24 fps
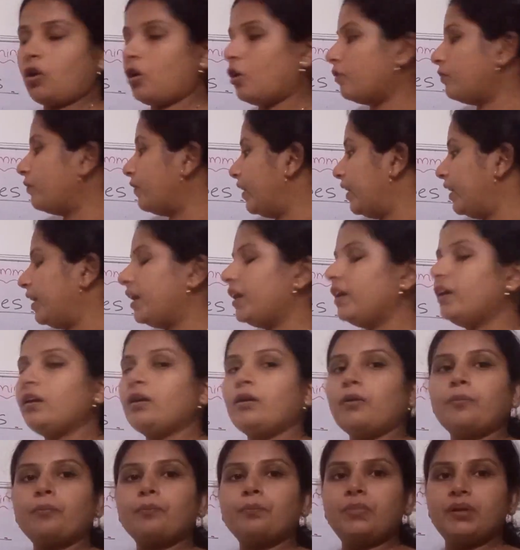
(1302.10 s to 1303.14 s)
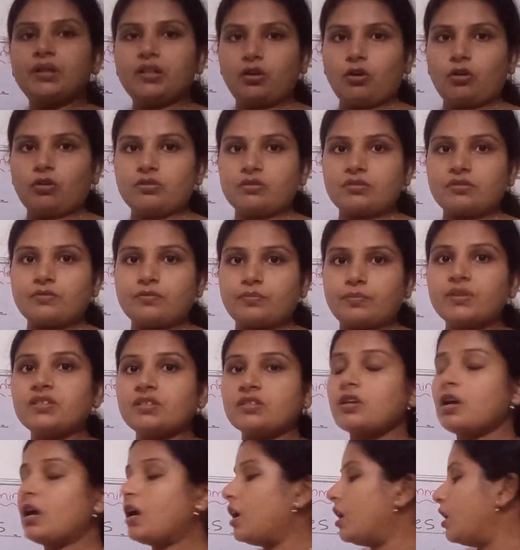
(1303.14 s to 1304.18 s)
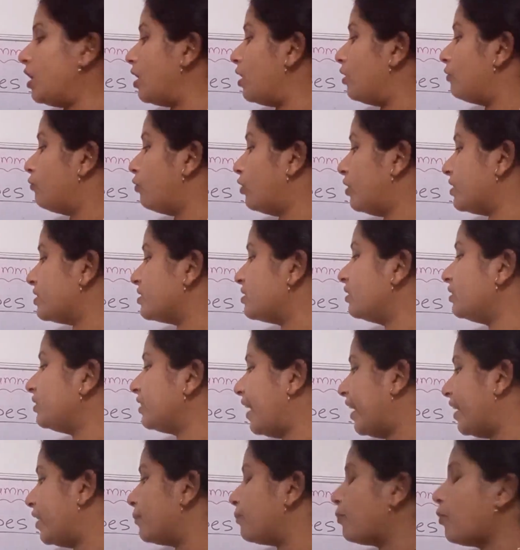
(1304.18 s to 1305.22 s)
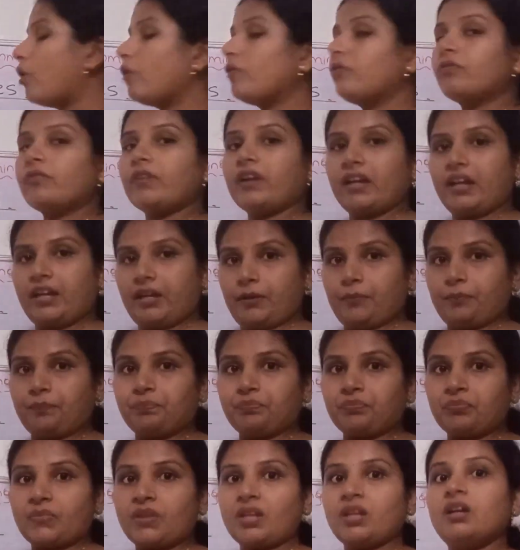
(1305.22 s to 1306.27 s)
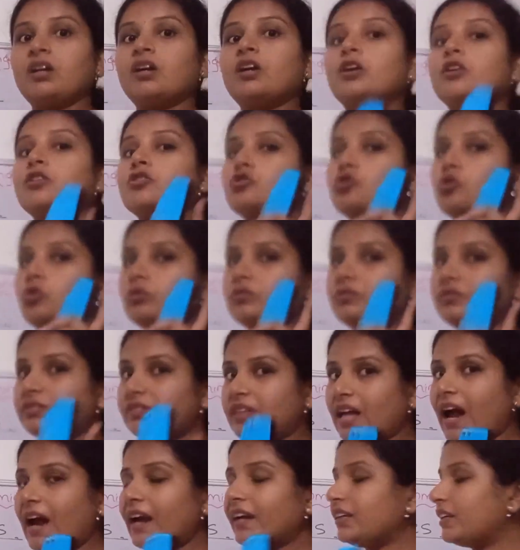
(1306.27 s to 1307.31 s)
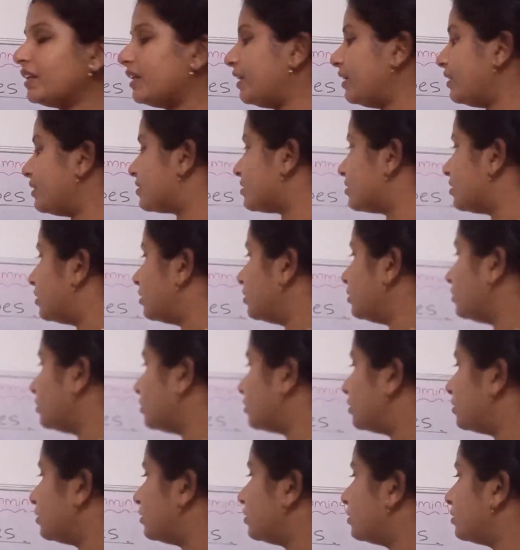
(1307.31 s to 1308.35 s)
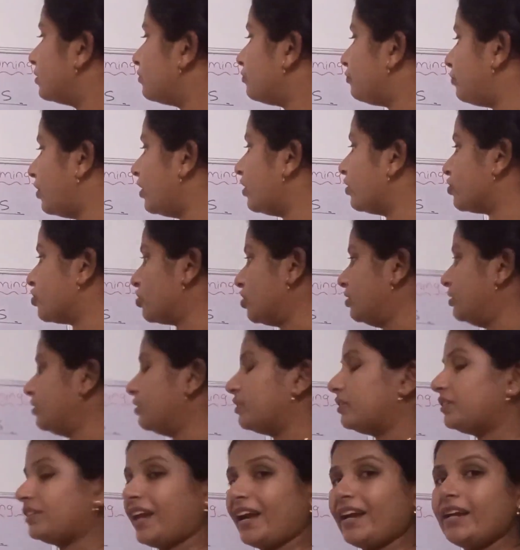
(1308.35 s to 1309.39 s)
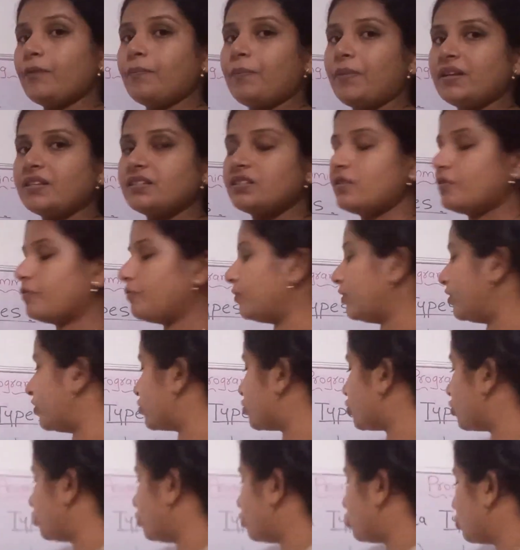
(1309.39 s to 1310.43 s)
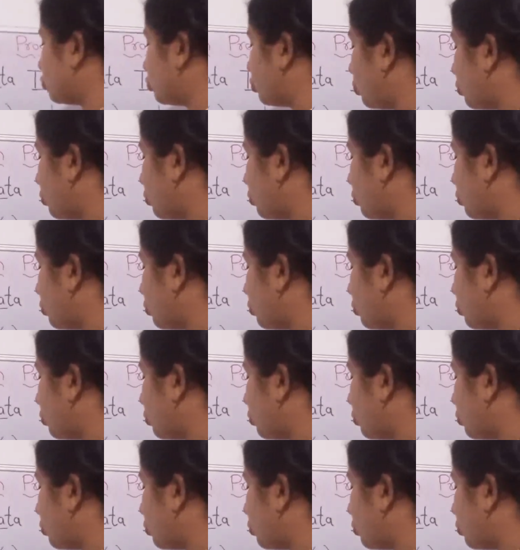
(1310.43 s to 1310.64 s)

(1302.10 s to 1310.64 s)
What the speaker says: of a belongs, means what is the type of a. So that is the function, type is the function to